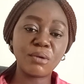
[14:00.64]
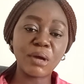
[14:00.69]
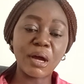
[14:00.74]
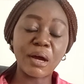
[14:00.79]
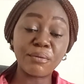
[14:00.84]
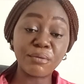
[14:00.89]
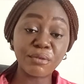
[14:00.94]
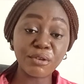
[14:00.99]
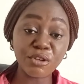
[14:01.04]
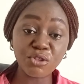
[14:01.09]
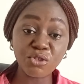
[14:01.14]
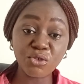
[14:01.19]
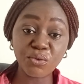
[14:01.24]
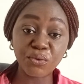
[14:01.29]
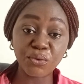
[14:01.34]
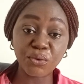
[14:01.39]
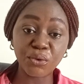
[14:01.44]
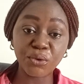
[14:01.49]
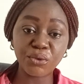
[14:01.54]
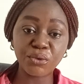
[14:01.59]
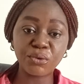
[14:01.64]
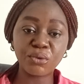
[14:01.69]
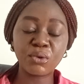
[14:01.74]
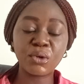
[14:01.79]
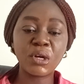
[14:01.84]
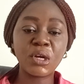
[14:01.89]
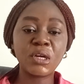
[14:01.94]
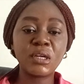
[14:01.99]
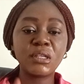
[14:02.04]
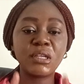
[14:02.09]
arranged for you.
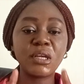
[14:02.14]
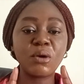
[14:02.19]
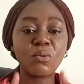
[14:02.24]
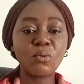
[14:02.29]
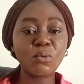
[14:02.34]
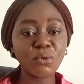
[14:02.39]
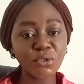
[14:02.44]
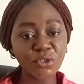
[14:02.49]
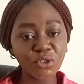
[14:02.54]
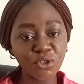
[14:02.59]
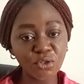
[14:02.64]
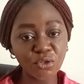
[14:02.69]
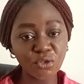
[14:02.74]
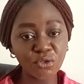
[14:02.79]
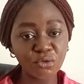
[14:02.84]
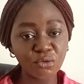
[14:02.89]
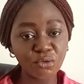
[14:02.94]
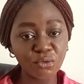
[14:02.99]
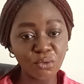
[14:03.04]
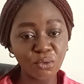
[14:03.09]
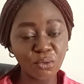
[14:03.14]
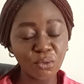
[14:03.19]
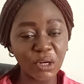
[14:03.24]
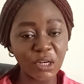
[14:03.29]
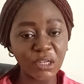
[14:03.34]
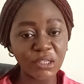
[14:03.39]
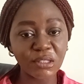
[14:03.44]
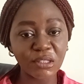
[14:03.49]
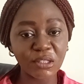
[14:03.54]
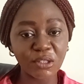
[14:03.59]
Then one thing you should know
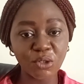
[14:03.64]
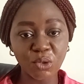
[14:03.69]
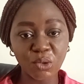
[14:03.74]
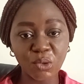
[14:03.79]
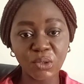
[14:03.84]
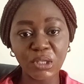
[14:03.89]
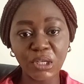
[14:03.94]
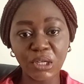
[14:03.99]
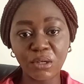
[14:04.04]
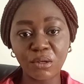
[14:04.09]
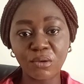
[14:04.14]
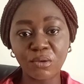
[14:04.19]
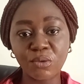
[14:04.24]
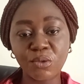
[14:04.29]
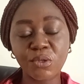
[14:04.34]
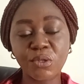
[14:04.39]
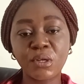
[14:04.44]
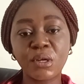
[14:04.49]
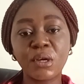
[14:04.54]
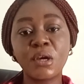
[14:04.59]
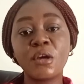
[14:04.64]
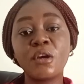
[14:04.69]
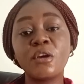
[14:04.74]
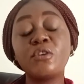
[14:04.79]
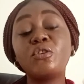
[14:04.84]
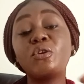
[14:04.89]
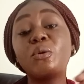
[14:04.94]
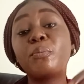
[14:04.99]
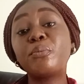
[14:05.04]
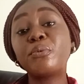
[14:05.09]
as a student nurse,
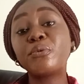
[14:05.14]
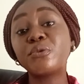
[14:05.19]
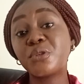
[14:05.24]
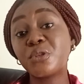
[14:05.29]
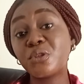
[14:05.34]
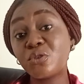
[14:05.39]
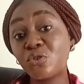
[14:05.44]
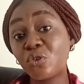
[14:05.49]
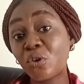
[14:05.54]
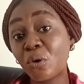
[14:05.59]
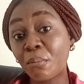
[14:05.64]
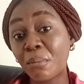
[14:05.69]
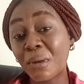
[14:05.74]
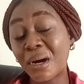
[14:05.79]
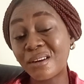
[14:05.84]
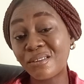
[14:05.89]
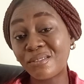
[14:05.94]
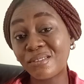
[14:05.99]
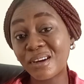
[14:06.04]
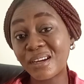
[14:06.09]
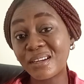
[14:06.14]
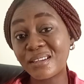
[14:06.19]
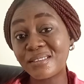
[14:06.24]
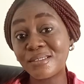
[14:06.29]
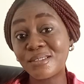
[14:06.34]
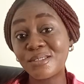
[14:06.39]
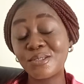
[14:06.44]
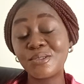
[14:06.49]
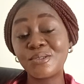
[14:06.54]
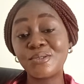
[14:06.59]
your procedure manner
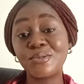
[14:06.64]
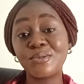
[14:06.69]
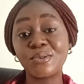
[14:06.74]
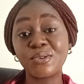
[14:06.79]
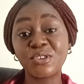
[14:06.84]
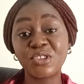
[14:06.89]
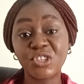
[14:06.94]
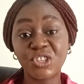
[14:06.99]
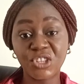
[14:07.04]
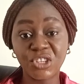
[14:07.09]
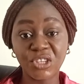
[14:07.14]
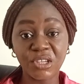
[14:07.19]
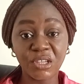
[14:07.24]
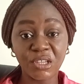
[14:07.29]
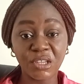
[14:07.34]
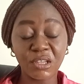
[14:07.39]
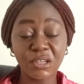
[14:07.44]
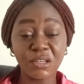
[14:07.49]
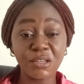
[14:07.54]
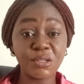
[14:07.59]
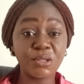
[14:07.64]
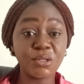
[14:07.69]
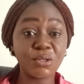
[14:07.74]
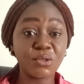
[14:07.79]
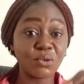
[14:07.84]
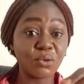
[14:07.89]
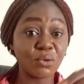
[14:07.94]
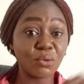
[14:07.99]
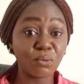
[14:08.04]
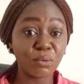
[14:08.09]
is your key, is
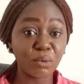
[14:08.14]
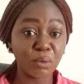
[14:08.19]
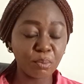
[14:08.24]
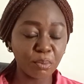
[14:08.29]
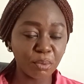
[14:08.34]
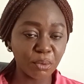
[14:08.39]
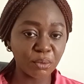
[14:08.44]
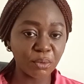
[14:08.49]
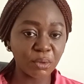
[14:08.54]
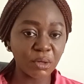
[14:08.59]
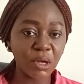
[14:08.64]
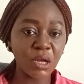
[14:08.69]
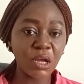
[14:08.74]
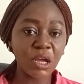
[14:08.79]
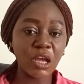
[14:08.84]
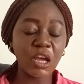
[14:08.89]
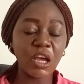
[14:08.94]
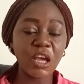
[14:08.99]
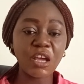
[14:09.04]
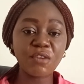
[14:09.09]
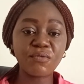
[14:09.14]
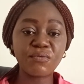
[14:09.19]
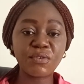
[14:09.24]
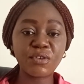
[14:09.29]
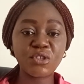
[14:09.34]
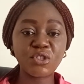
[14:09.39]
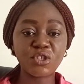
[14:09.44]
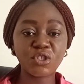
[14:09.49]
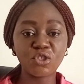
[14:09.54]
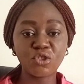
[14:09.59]
your weapon.
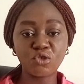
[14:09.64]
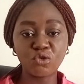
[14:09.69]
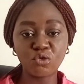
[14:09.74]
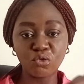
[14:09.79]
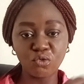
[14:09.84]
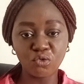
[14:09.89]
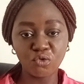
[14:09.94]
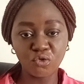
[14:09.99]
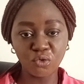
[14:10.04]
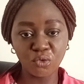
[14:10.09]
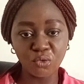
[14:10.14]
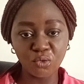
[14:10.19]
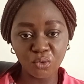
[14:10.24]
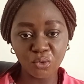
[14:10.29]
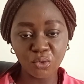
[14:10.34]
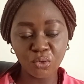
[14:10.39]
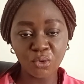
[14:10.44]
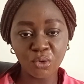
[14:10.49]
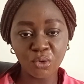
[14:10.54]
Everything you do,